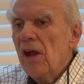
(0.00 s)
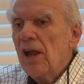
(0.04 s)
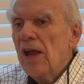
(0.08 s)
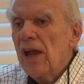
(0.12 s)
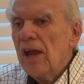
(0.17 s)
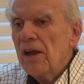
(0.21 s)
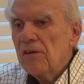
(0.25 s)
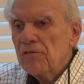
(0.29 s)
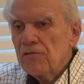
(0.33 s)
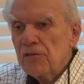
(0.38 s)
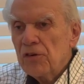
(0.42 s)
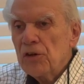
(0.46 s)

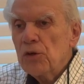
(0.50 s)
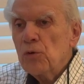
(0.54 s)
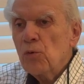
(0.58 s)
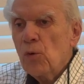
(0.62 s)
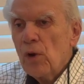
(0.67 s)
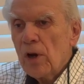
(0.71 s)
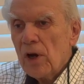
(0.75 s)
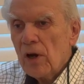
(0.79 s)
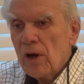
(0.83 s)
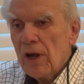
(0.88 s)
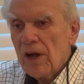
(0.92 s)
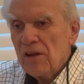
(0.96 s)

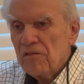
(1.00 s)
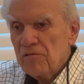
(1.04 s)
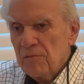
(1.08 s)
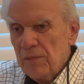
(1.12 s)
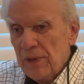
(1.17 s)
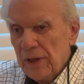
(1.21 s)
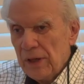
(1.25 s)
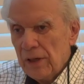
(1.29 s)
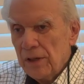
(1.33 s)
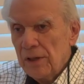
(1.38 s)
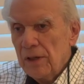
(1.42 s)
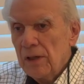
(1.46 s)
everywhere I've
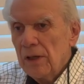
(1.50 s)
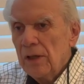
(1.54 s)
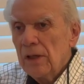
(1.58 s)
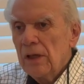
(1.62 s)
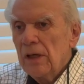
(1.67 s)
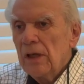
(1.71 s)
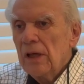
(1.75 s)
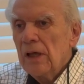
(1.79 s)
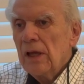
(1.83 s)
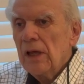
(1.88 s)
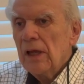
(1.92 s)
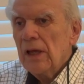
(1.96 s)
been,
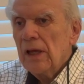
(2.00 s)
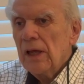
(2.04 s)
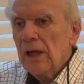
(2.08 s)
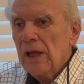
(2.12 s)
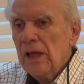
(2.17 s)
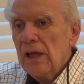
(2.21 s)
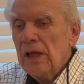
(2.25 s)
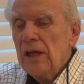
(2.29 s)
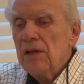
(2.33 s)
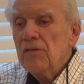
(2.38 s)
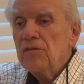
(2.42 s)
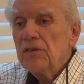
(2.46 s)

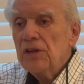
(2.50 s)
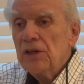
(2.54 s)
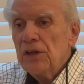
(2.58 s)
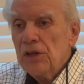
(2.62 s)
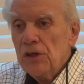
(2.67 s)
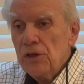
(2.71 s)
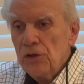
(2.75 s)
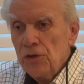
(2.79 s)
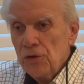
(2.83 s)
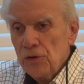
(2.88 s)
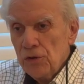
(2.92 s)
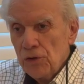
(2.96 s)
even
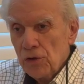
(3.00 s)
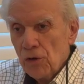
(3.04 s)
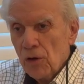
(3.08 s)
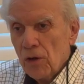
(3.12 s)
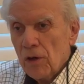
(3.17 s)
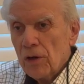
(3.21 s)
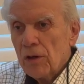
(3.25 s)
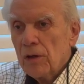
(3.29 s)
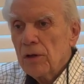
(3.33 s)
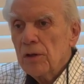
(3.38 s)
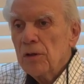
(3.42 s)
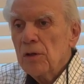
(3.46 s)
in New
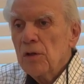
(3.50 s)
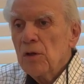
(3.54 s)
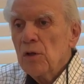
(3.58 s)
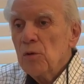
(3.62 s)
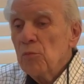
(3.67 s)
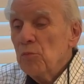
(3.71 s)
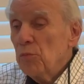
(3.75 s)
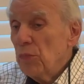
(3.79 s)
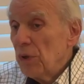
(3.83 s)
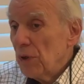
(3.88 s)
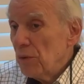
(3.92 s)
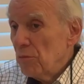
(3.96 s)
York,
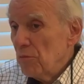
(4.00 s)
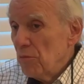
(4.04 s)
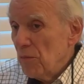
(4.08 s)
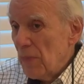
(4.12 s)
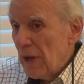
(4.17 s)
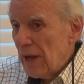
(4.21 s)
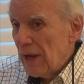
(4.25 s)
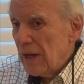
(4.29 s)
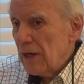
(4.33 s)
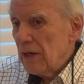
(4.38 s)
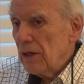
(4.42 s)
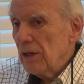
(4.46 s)
but
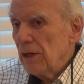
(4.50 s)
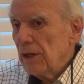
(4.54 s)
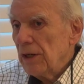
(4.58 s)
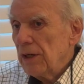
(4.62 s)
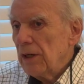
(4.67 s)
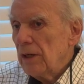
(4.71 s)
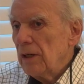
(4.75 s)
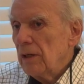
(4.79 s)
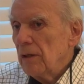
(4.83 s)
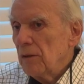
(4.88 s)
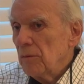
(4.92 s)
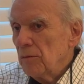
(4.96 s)

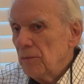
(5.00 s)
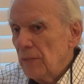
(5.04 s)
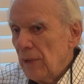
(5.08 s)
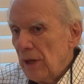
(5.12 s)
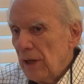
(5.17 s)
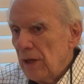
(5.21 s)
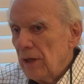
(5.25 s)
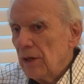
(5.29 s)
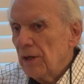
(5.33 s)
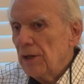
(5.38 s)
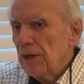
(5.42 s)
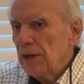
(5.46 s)
mainly,
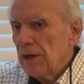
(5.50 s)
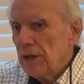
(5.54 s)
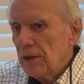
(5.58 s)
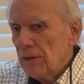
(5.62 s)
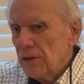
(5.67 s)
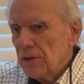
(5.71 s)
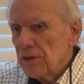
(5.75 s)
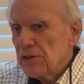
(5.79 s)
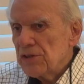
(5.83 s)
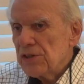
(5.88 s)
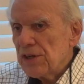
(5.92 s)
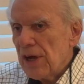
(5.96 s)
mainly in
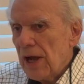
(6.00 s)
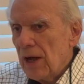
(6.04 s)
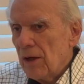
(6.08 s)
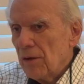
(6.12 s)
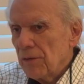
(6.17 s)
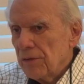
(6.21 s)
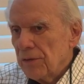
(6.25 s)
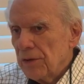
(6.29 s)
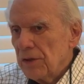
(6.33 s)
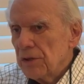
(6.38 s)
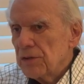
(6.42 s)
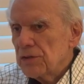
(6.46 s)
the
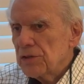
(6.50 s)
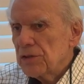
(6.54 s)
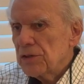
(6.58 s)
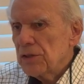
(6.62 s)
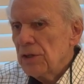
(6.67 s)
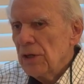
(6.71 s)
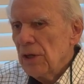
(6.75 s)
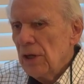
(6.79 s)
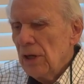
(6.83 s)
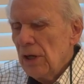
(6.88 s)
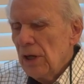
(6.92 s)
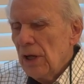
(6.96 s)
South. It's,
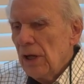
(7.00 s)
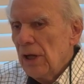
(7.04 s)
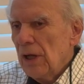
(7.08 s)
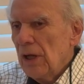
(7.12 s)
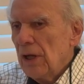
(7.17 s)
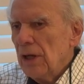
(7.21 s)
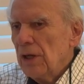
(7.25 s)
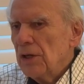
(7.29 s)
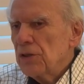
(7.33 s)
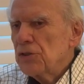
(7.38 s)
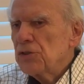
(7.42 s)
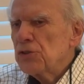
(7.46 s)

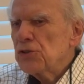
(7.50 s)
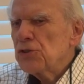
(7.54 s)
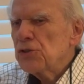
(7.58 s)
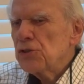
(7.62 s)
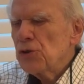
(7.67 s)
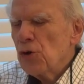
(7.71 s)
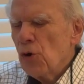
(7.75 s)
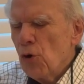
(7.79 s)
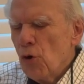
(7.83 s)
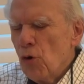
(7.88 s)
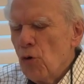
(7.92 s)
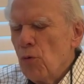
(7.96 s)
it's
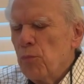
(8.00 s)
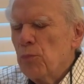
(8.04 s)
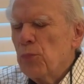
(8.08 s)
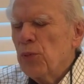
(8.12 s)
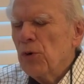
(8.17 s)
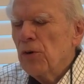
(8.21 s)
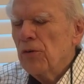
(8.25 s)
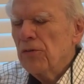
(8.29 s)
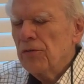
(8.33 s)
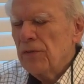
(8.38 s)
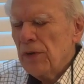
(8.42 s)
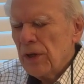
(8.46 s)
so
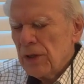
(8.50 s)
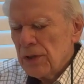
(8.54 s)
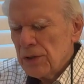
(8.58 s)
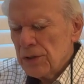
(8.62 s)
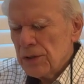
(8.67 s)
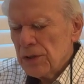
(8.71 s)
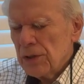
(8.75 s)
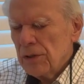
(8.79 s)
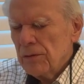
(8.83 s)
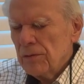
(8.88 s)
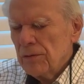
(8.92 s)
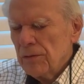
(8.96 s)

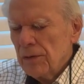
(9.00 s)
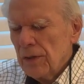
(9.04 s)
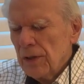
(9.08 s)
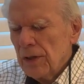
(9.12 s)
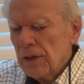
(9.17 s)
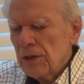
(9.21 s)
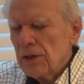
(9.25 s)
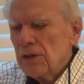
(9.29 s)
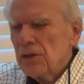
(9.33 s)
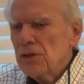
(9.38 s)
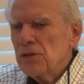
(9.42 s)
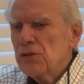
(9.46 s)
pervasive.
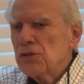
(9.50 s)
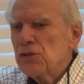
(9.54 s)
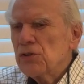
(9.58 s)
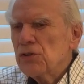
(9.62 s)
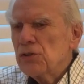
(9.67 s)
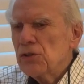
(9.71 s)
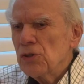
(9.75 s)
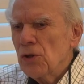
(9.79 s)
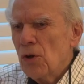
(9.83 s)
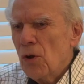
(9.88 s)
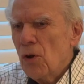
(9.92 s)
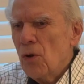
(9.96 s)
It is
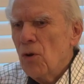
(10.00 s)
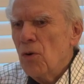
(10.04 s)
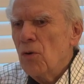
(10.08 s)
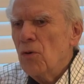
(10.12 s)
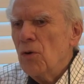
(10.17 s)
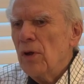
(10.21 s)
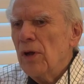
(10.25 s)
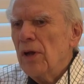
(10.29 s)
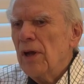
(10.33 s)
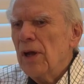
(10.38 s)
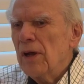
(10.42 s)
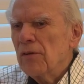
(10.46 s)

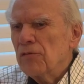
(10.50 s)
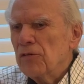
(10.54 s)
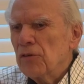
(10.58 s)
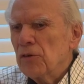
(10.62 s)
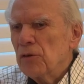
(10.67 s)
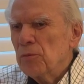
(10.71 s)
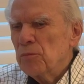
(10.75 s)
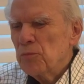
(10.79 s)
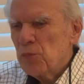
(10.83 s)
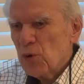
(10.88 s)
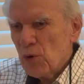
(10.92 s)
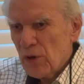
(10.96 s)
so ever
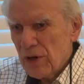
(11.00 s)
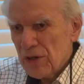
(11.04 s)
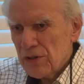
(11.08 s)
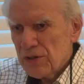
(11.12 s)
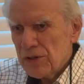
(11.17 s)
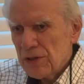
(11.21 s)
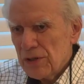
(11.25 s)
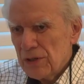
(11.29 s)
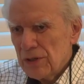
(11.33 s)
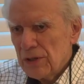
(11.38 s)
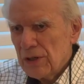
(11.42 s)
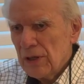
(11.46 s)

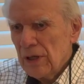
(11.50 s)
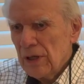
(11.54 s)
present.